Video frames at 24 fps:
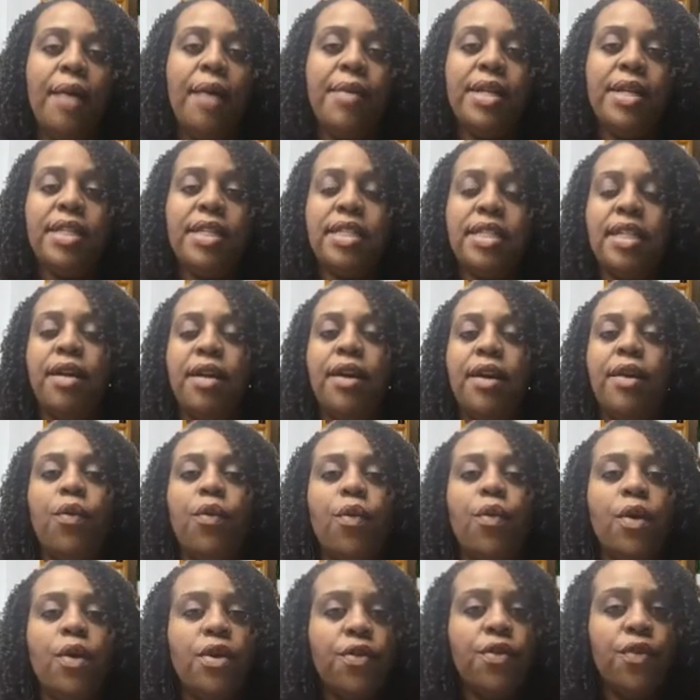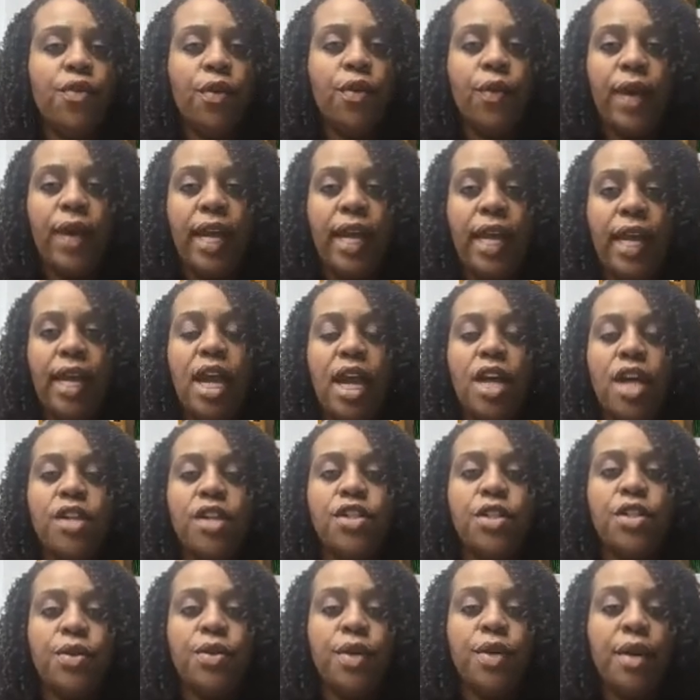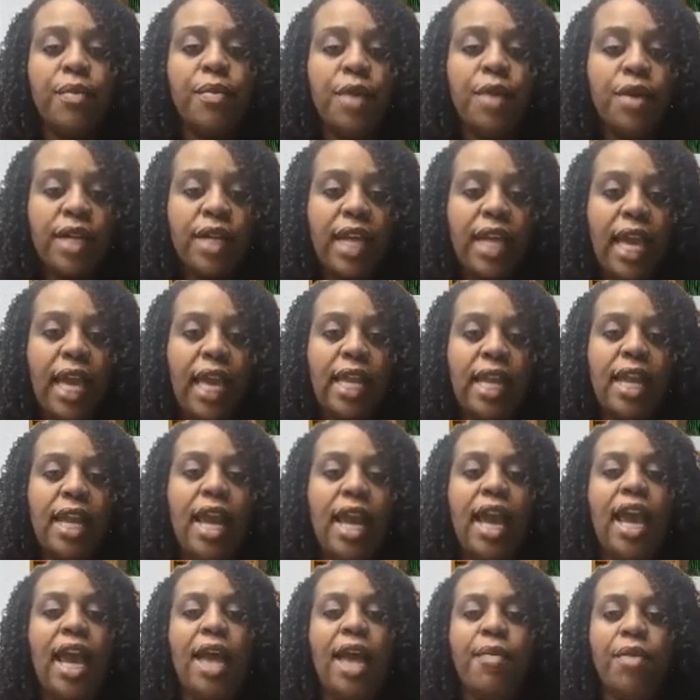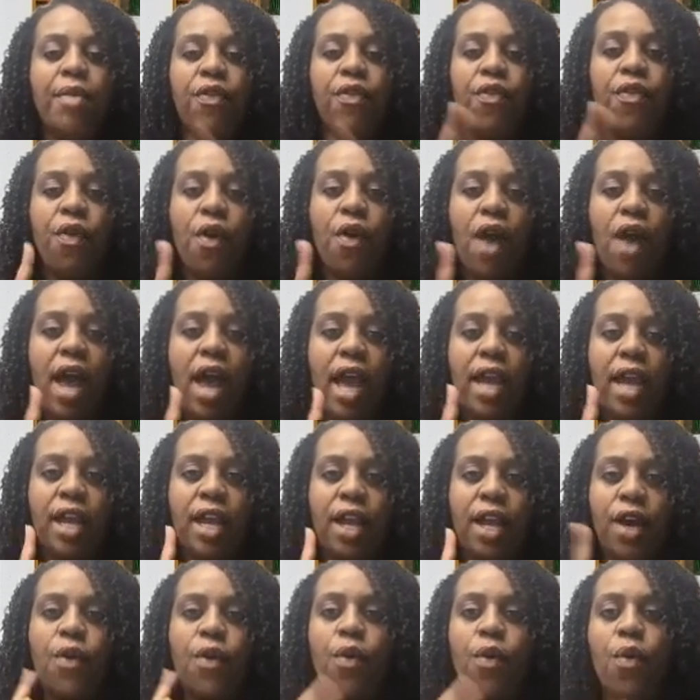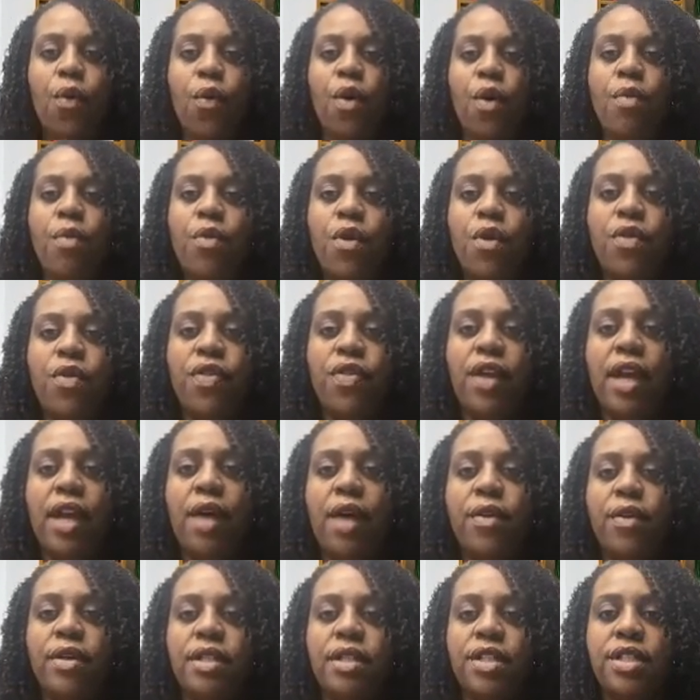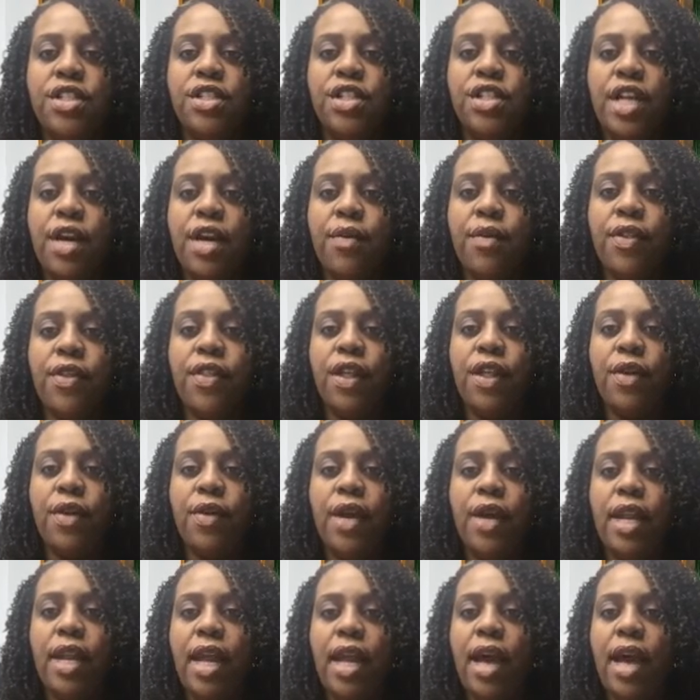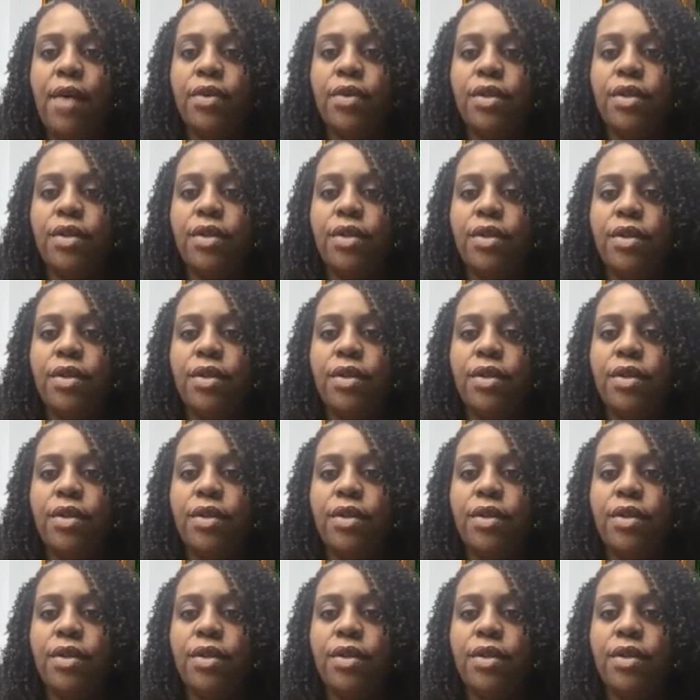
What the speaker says: is a wonderful way to communicate. And before I go, one more thing I want to share with you, and I will